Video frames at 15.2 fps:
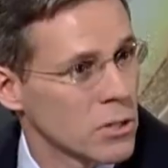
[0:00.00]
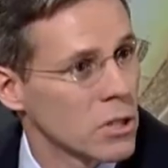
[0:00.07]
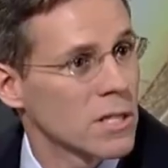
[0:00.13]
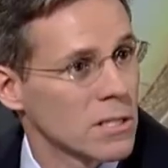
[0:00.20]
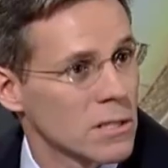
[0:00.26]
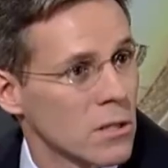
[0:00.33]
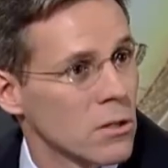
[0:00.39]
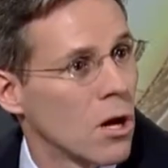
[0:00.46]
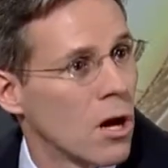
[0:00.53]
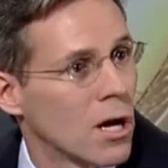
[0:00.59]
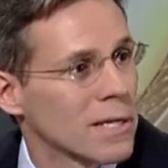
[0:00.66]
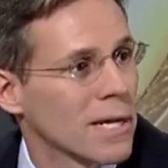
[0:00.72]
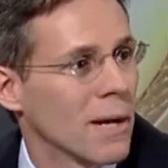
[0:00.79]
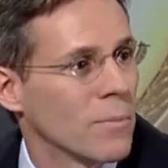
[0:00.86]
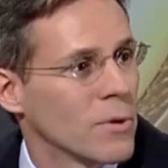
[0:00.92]
took us a
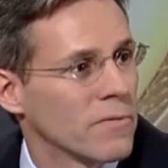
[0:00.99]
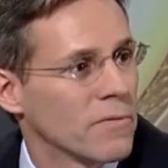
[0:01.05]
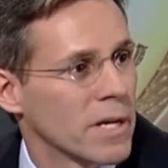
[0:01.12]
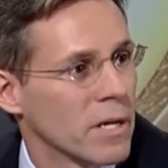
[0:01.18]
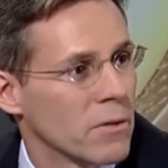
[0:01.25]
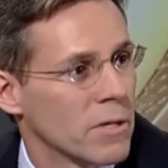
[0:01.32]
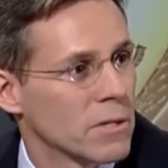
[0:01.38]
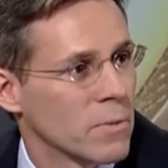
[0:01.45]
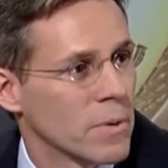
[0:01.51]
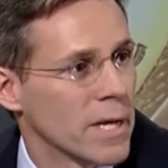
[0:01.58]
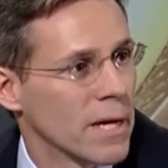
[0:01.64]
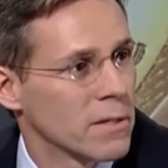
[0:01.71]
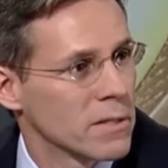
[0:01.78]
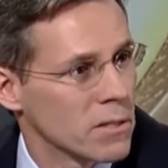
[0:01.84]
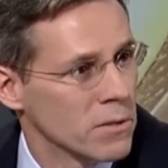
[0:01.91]
long time to figure this one
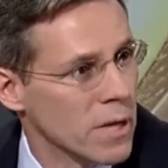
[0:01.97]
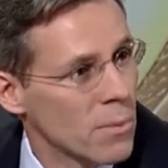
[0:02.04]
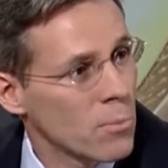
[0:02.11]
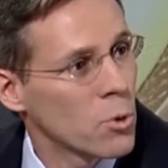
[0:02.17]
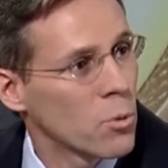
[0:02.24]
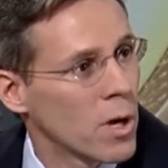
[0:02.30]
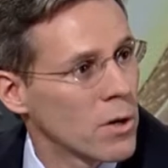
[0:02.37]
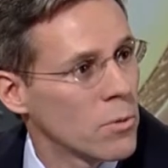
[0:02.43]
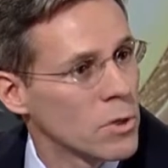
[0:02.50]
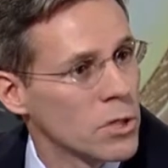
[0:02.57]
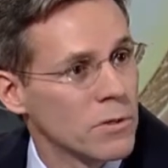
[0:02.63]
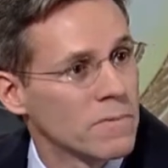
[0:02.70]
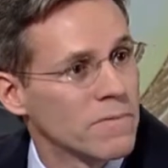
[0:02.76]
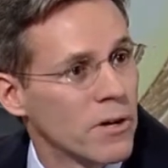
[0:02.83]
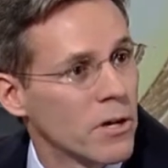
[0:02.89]
out. So number one, we
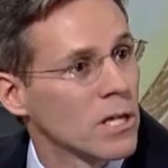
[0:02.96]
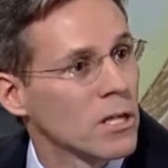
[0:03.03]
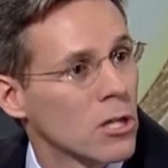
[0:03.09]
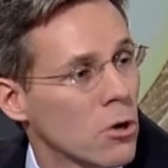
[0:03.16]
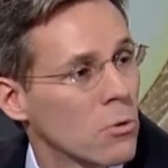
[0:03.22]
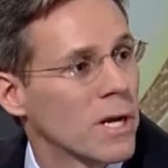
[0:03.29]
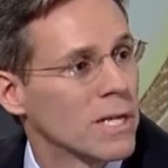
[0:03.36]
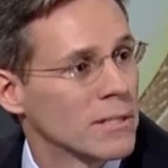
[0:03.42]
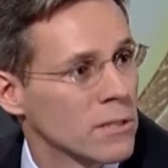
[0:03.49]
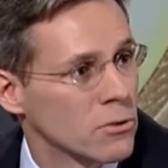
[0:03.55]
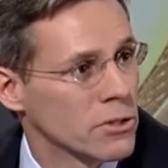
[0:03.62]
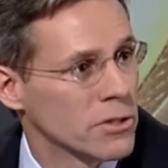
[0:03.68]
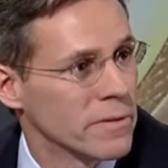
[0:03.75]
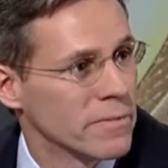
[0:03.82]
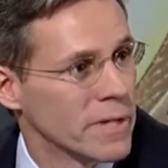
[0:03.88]
use very low
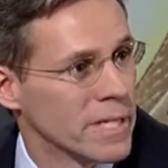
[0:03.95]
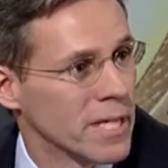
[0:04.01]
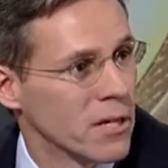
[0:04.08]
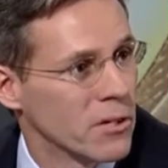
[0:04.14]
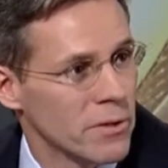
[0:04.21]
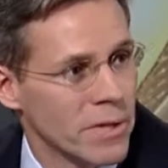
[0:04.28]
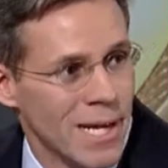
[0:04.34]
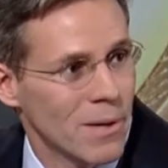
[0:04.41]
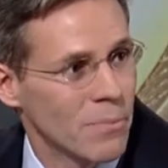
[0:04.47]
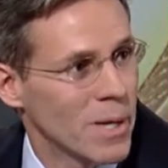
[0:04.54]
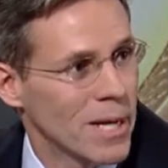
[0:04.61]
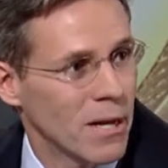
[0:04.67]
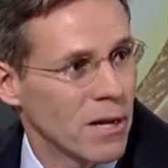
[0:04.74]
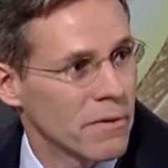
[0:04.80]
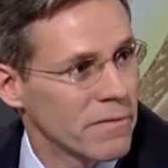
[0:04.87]
resolution video. You can't
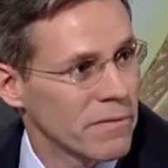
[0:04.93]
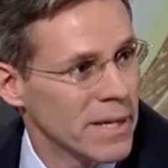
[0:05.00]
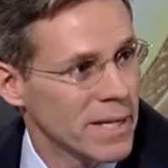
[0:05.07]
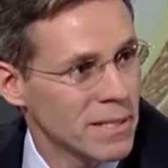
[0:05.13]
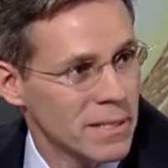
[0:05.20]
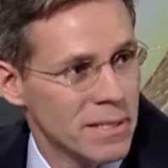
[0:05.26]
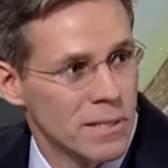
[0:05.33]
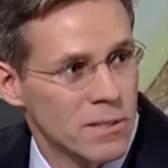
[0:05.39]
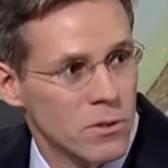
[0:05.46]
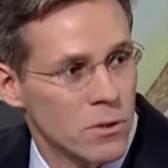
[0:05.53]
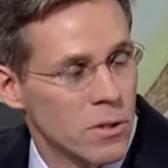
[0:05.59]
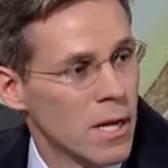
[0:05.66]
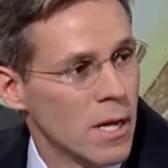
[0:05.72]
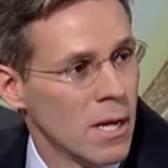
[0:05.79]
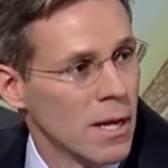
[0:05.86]
make out faces
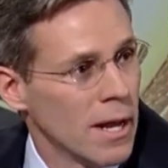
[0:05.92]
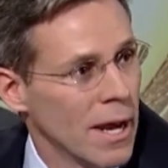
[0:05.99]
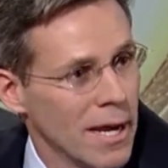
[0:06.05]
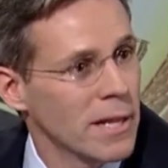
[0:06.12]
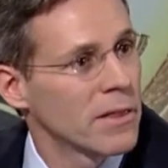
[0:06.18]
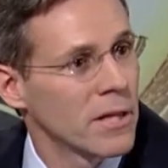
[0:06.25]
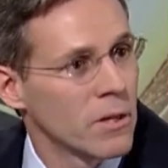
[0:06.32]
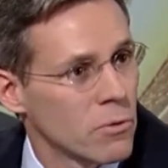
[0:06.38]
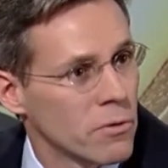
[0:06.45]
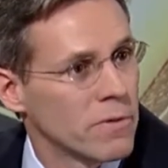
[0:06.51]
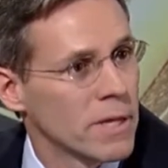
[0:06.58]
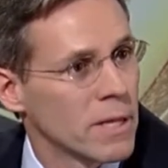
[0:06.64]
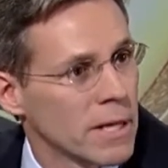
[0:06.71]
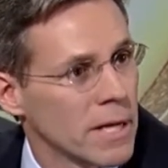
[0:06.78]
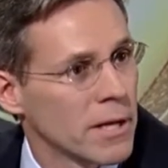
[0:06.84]
or anything
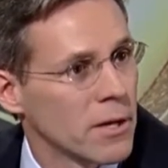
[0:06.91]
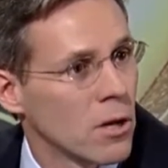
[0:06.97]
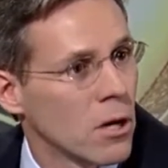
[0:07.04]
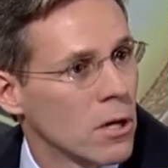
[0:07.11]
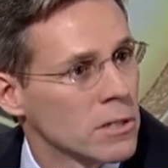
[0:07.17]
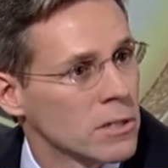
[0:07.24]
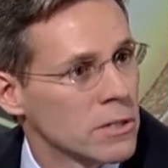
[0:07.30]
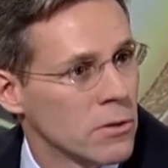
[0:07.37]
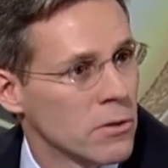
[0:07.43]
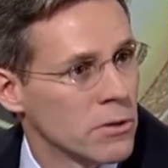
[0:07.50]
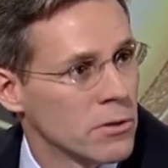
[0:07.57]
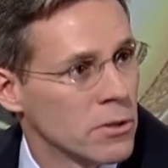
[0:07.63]
revealing at all, so that